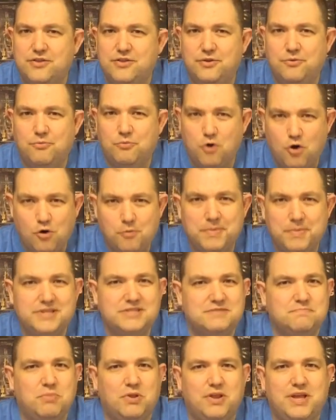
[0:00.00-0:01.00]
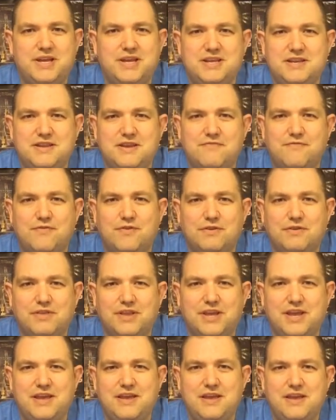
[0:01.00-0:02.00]
The Romans play
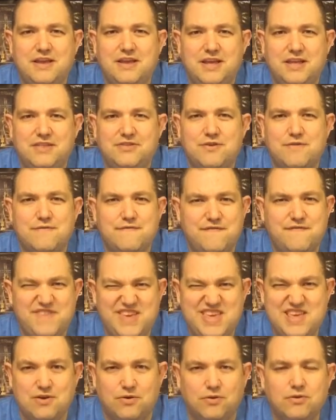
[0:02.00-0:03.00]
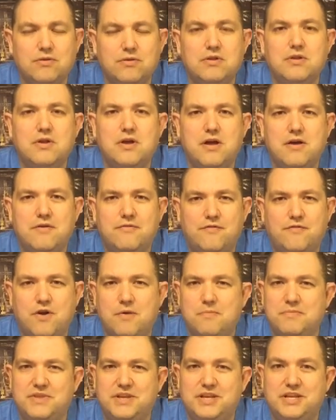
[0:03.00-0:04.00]
differently in their feel
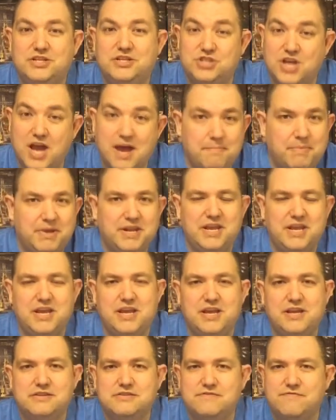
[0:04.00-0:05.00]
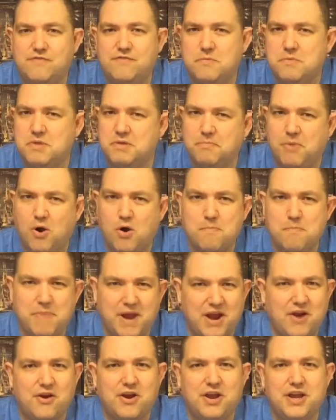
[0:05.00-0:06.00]
from the Japanese, from the
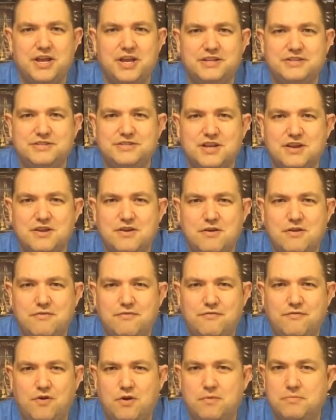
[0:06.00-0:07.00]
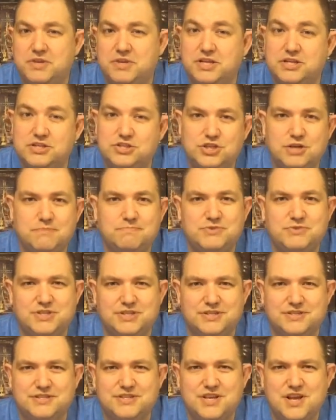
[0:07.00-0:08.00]
barbarians, from the
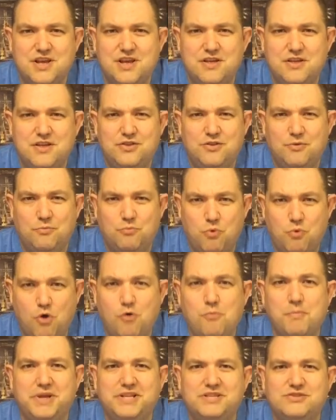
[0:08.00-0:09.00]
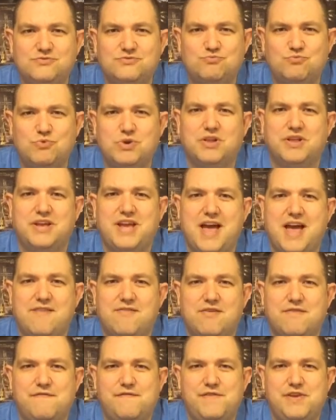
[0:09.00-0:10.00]
Egyptians. The Romans really
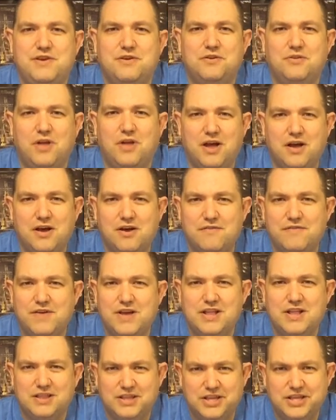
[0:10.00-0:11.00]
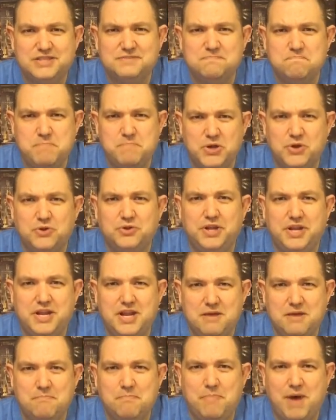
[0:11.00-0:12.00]
have a feel of, let's build an
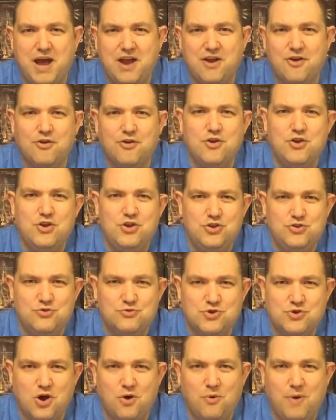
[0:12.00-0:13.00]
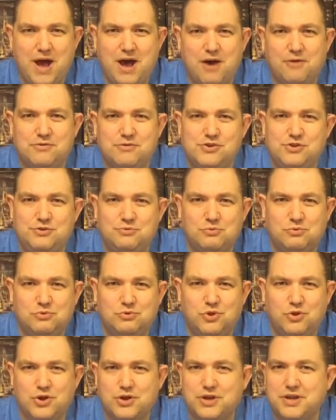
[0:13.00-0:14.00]
empire. You go out, you
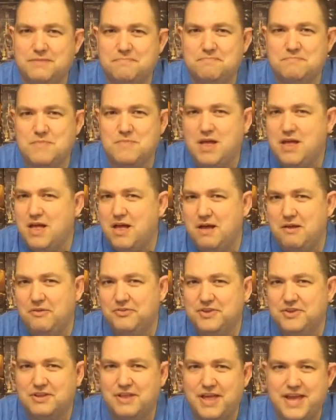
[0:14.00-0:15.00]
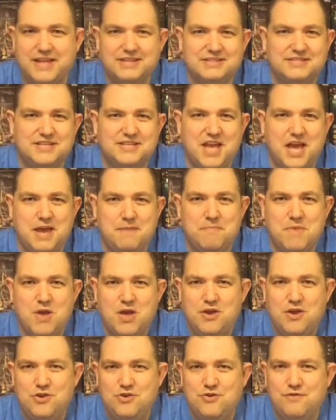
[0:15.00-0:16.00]
look on the landscape,
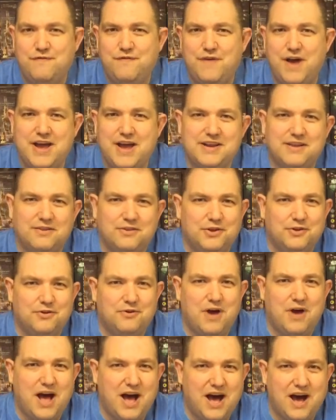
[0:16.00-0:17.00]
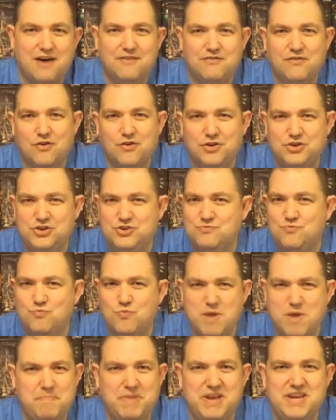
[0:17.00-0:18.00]
you find a little hovel and you
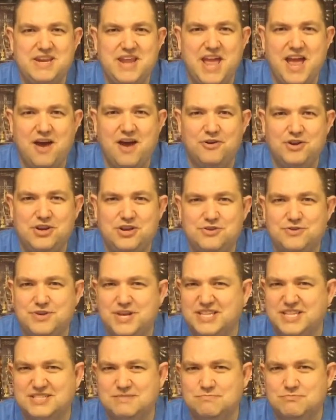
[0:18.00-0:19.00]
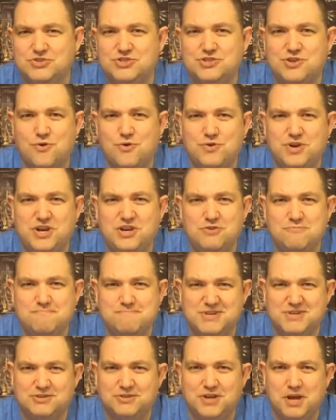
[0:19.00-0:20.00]
rip it down and you get some stone and you
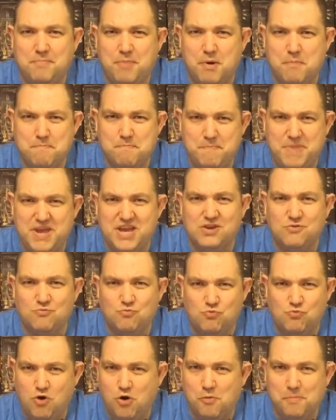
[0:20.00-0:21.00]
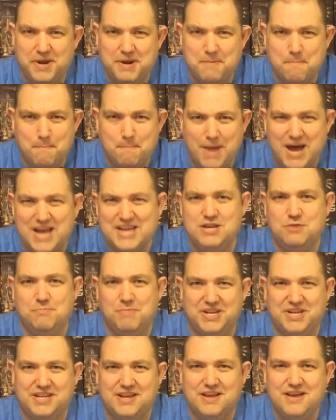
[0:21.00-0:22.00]
build up a big Roman
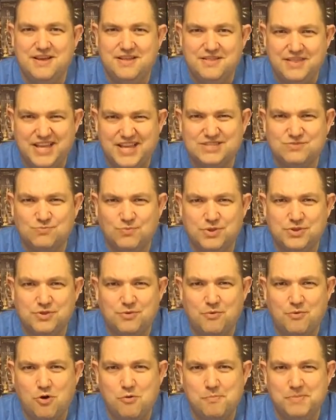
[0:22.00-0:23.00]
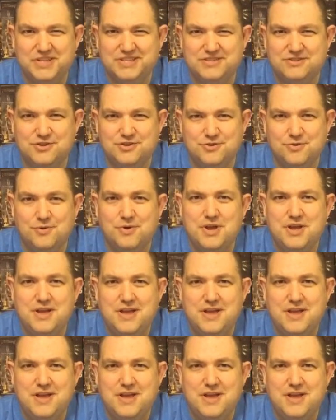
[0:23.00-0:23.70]
monument. That's what the Romans do.